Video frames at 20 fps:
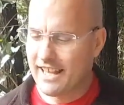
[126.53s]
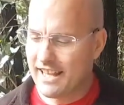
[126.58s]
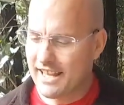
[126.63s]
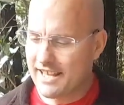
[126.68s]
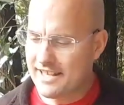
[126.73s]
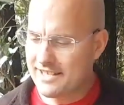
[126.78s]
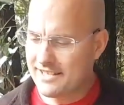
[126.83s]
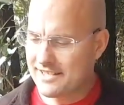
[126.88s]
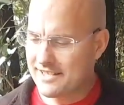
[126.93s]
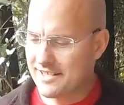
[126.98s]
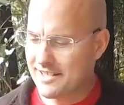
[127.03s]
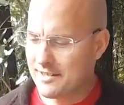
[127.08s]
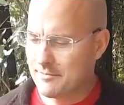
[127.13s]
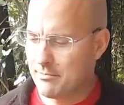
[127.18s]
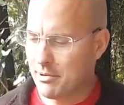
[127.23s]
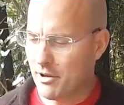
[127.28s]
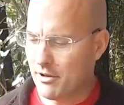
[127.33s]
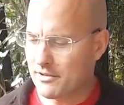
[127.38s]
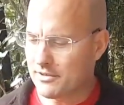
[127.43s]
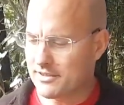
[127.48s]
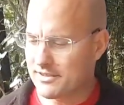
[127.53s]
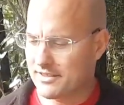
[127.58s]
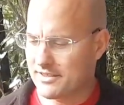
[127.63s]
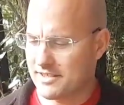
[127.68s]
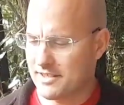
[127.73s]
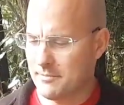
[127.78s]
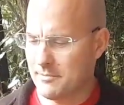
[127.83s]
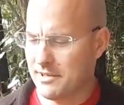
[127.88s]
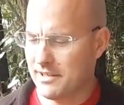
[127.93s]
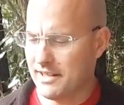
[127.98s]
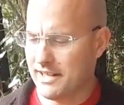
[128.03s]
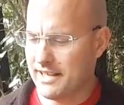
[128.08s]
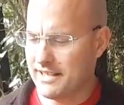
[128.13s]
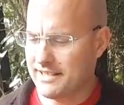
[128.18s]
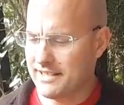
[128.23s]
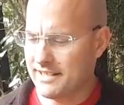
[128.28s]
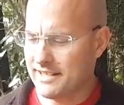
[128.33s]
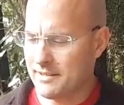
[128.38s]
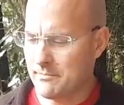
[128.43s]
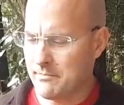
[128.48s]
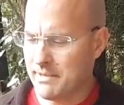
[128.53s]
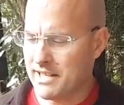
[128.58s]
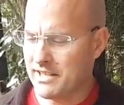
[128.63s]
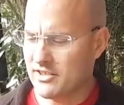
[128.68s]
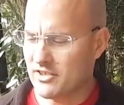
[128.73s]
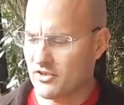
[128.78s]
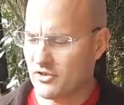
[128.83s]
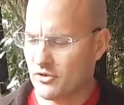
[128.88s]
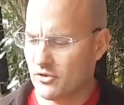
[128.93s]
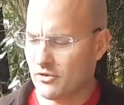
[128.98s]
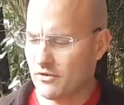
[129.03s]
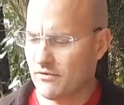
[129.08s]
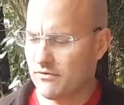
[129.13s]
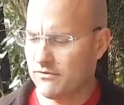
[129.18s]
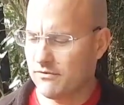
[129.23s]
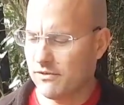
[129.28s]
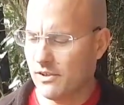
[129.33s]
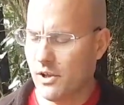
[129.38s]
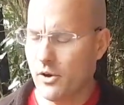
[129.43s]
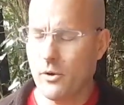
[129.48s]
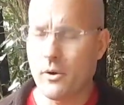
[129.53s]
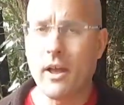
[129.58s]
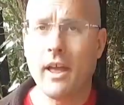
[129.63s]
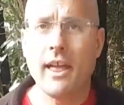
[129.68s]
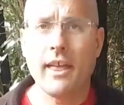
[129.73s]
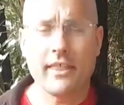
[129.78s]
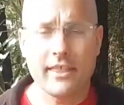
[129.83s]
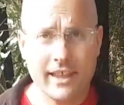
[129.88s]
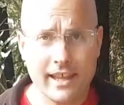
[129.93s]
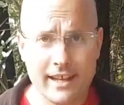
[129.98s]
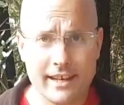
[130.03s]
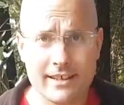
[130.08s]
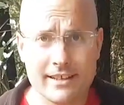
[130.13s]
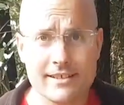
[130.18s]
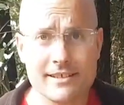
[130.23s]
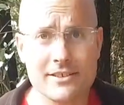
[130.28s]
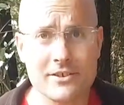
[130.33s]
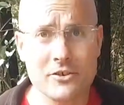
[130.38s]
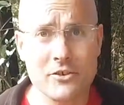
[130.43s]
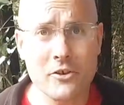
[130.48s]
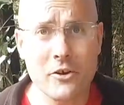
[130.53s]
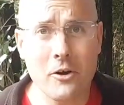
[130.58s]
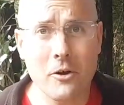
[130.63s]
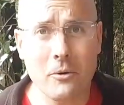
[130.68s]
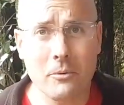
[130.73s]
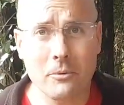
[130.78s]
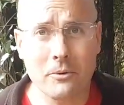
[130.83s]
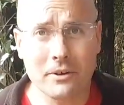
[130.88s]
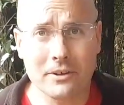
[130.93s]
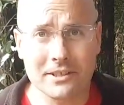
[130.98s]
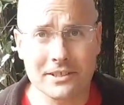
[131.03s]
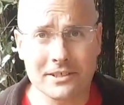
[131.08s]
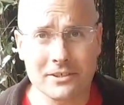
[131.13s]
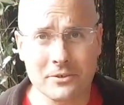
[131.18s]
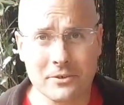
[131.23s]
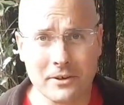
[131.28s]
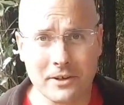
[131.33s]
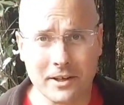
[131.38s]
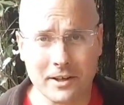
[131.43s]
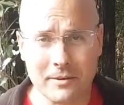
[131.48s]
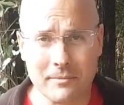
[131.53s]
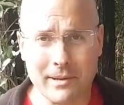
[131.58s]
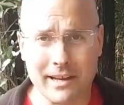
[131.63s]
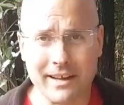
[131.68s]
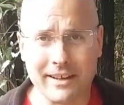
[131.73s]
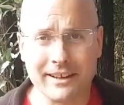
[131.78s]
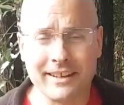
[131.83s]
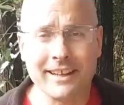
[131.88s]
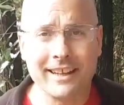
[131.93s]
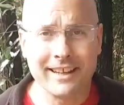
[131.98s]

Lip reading: Instant pulse, stimulating the menstrual flow. That is not what it's talking about.